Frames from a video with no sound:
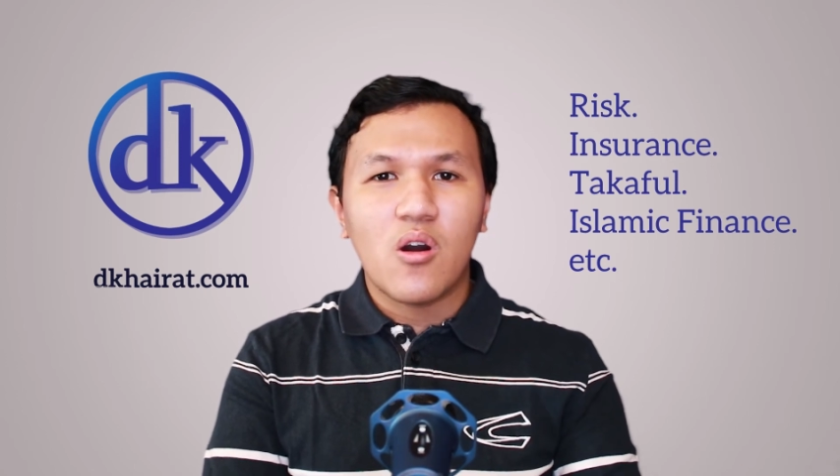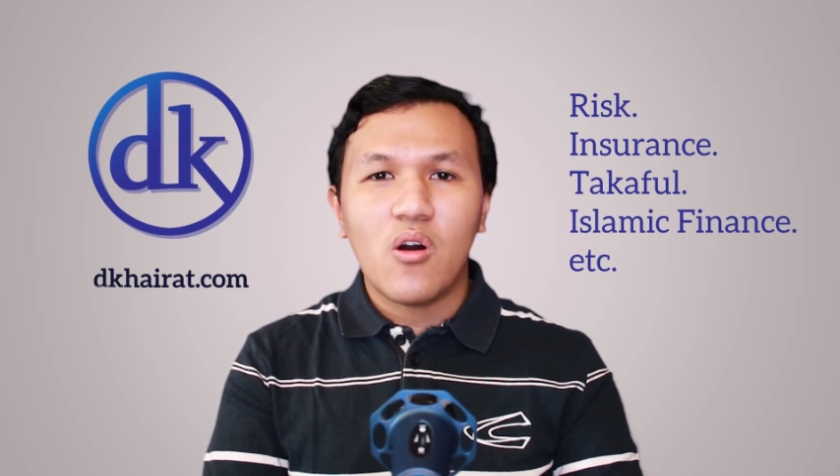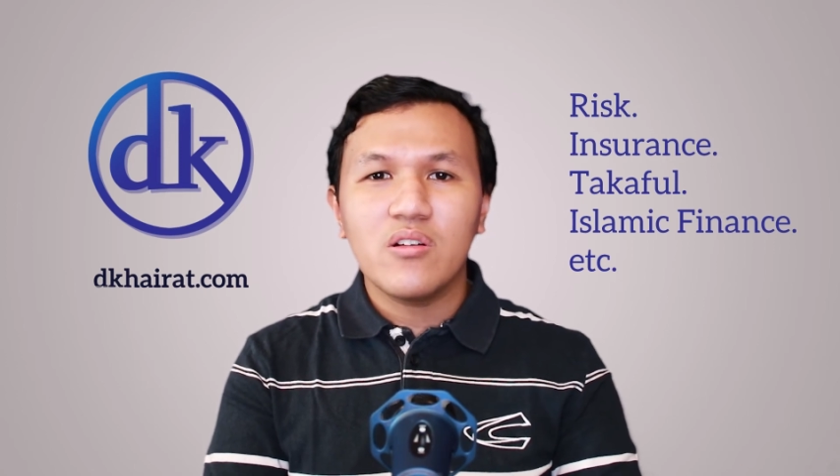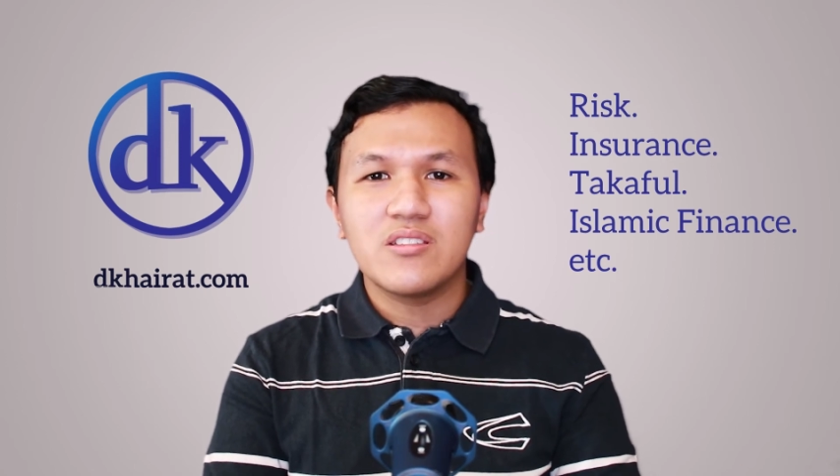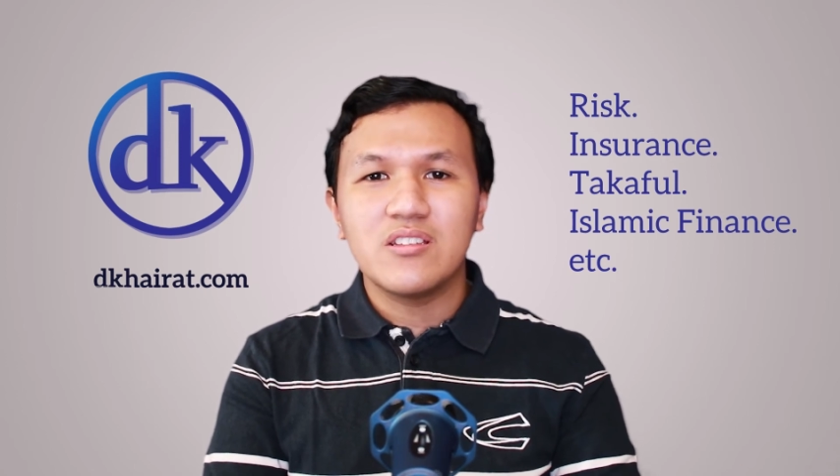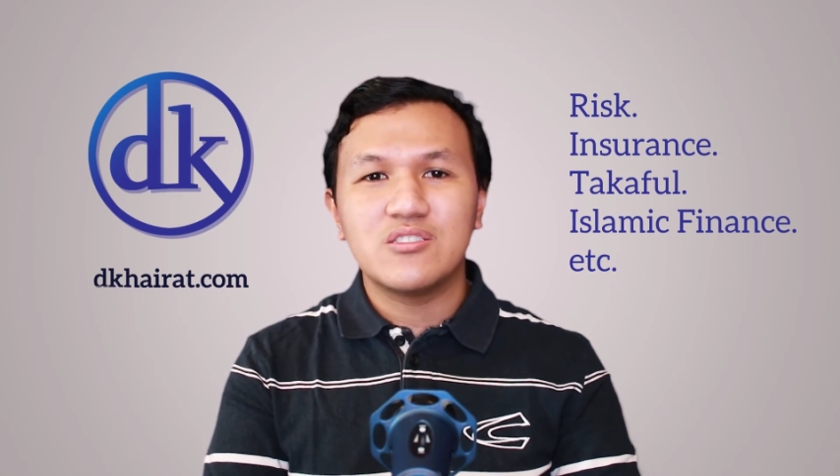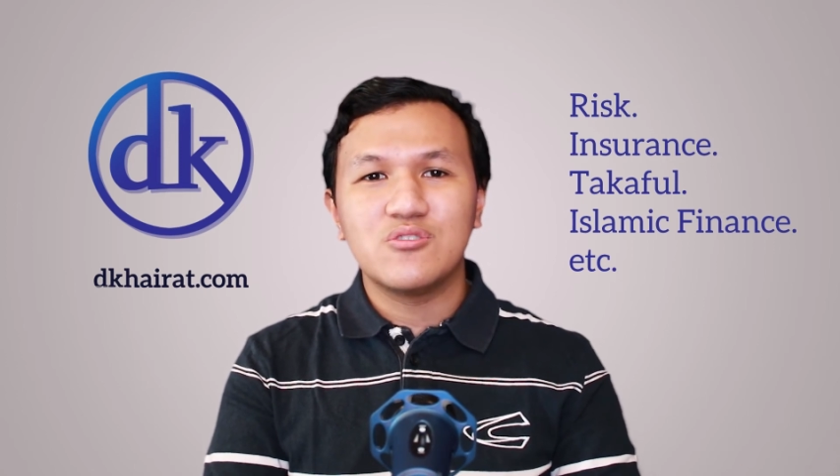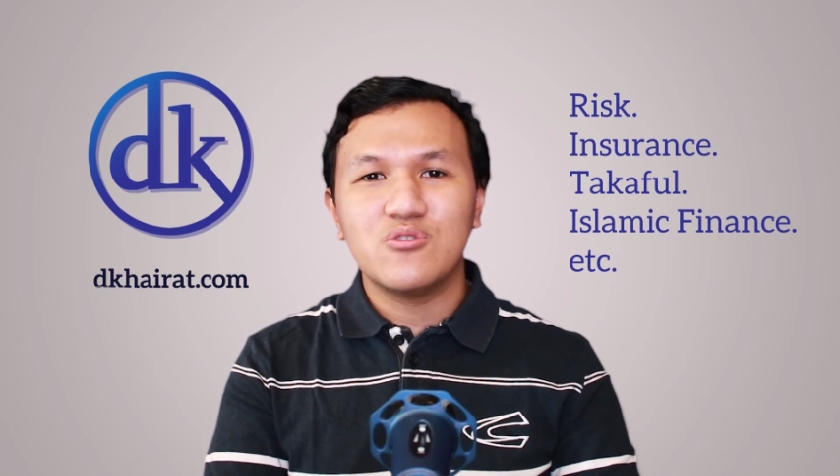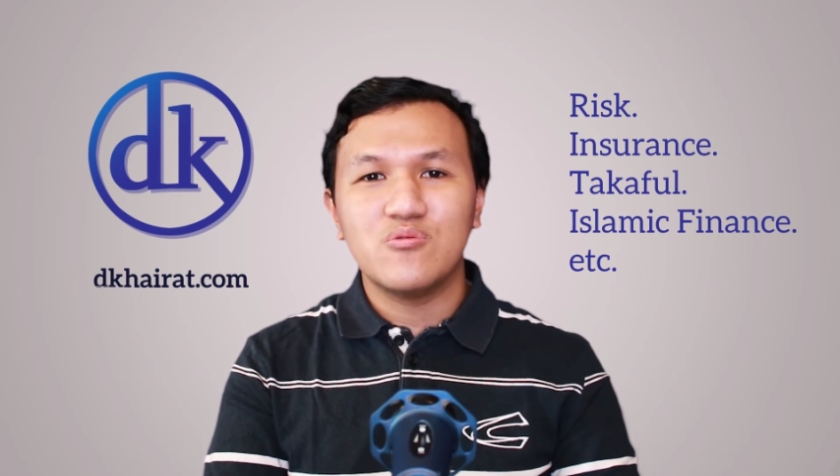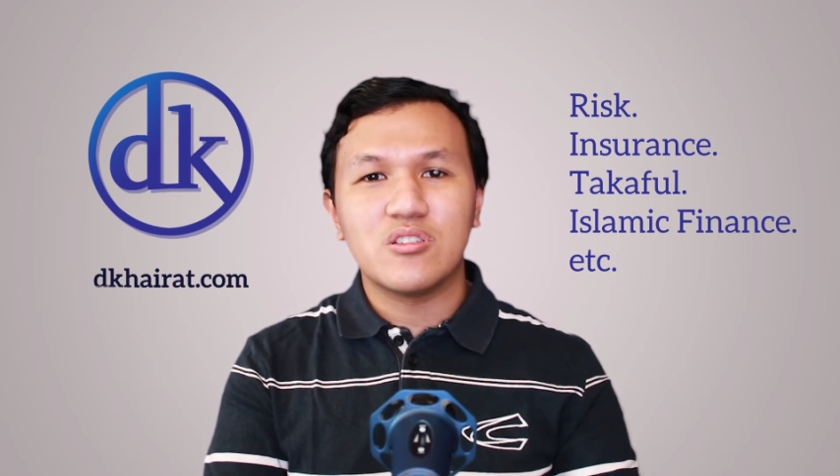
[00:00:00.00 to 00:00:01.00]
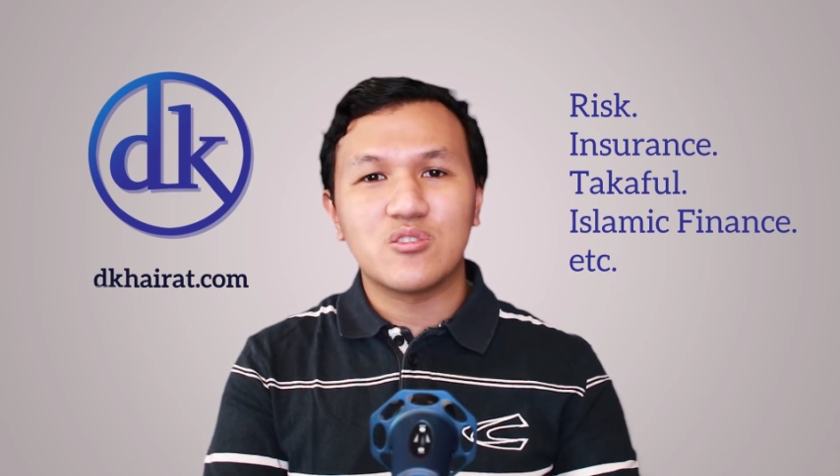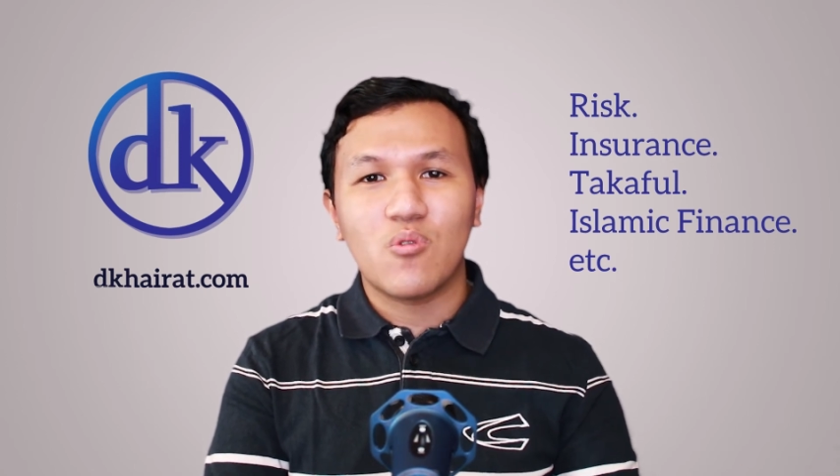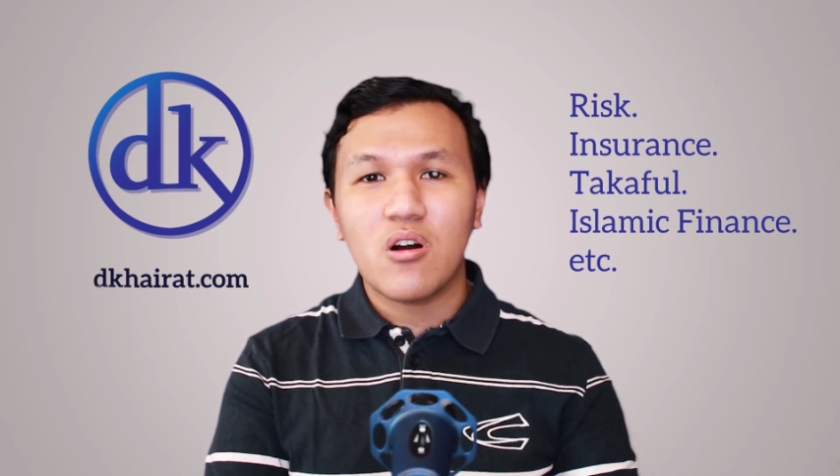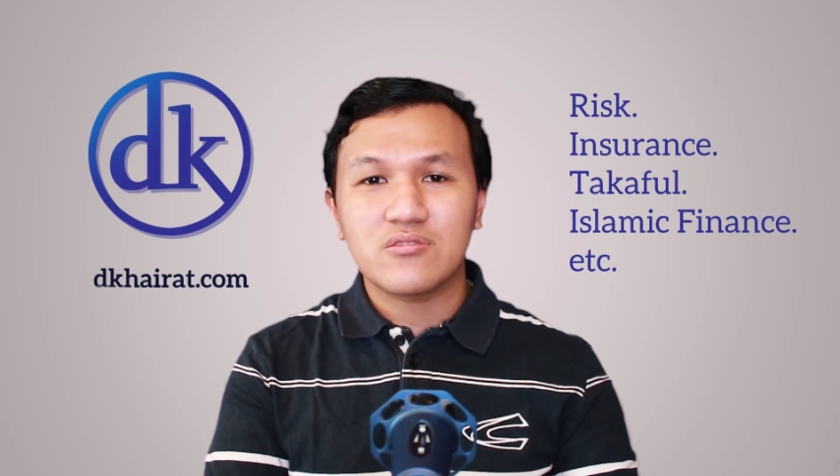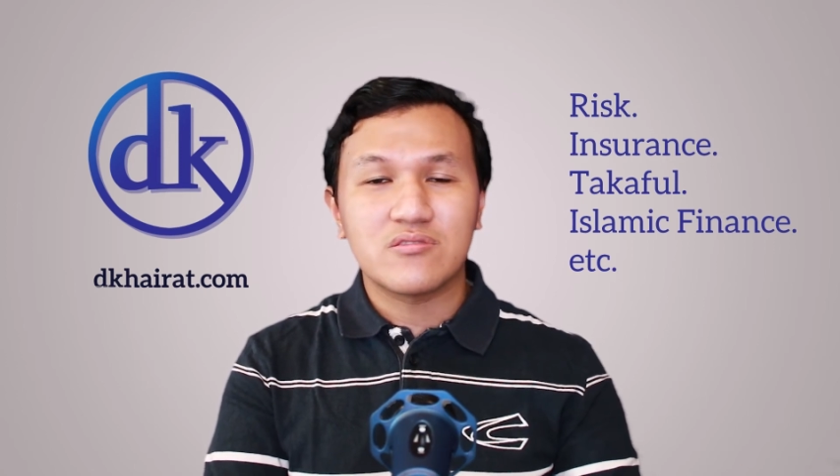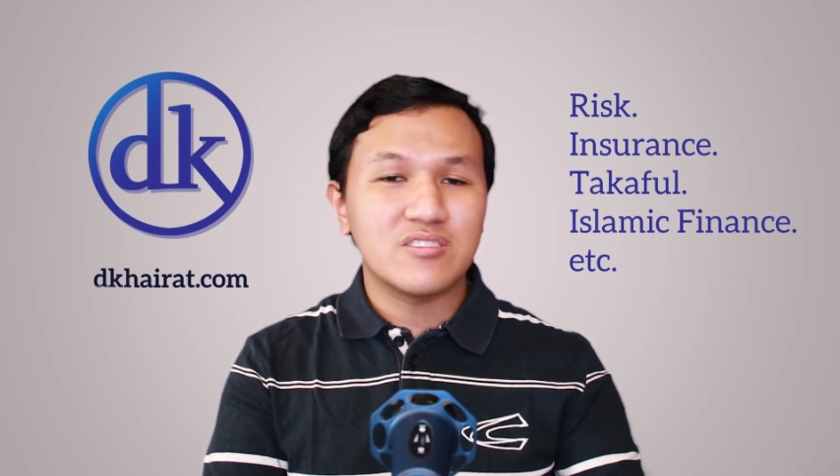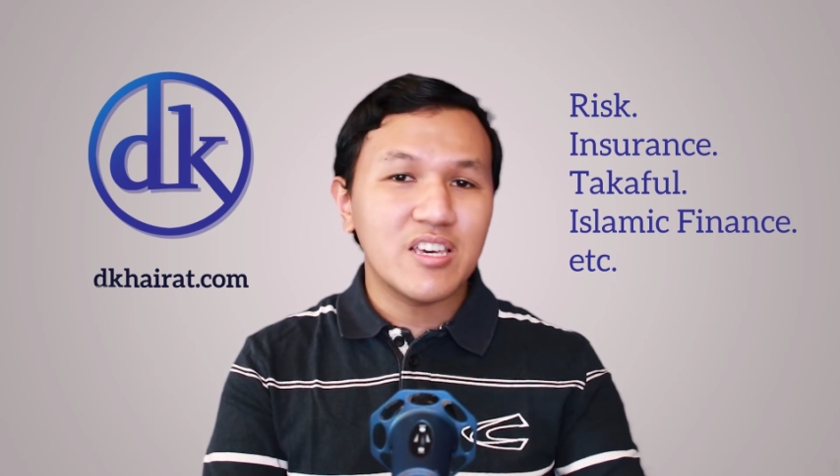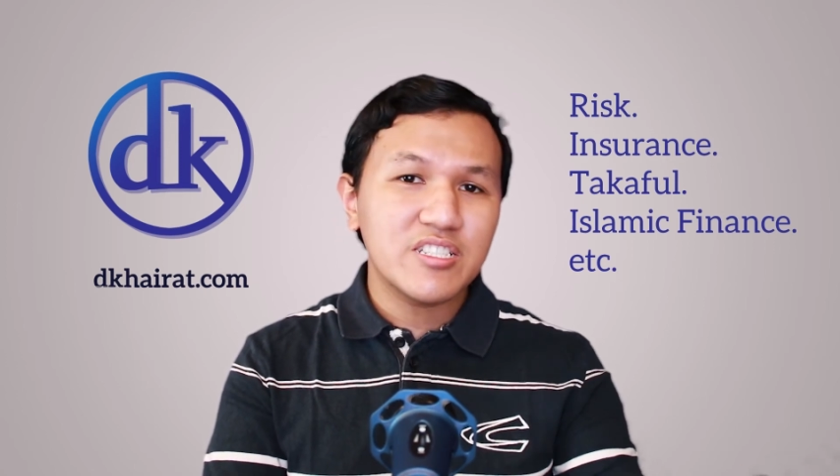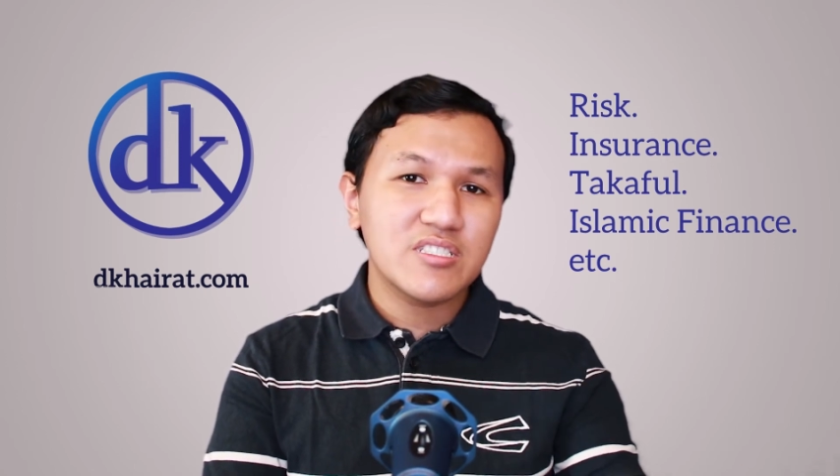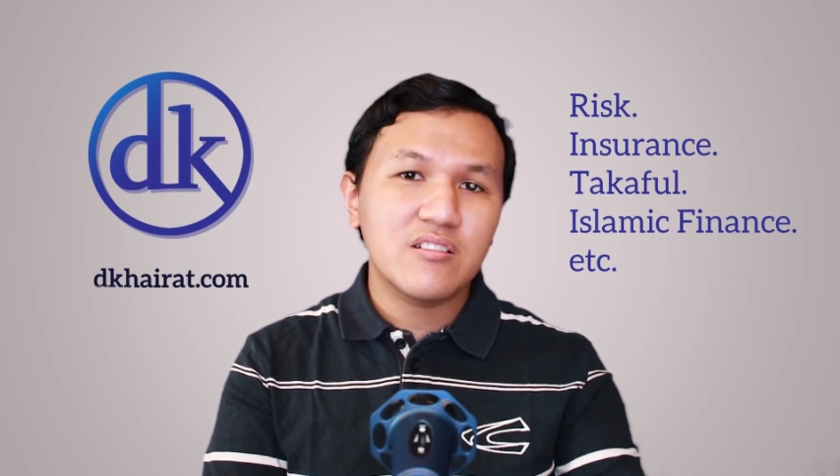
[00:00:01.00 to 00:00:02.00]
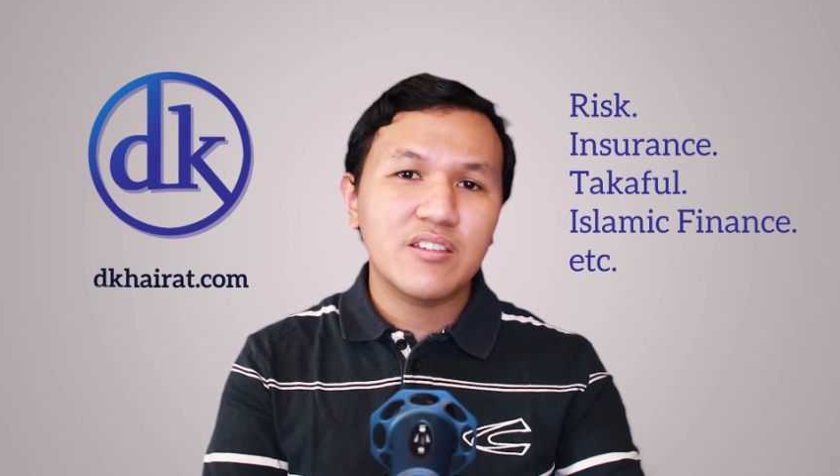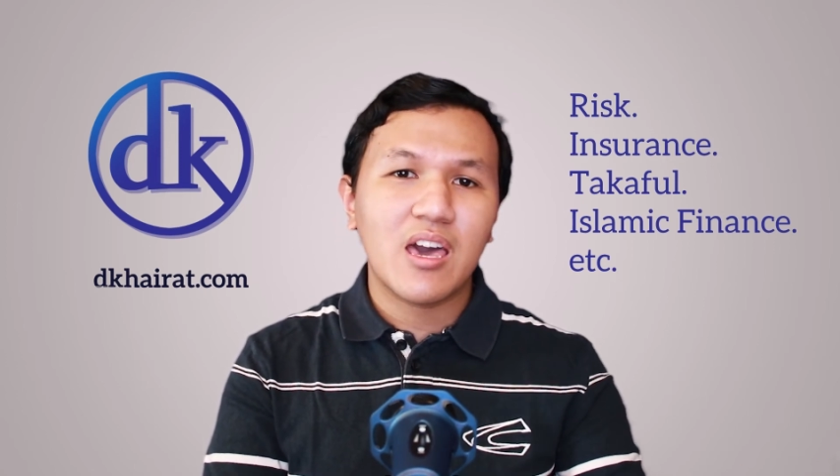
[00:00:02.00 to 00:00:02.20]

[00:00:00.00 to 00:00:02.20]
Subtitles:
all he needs to do is walk to the stationery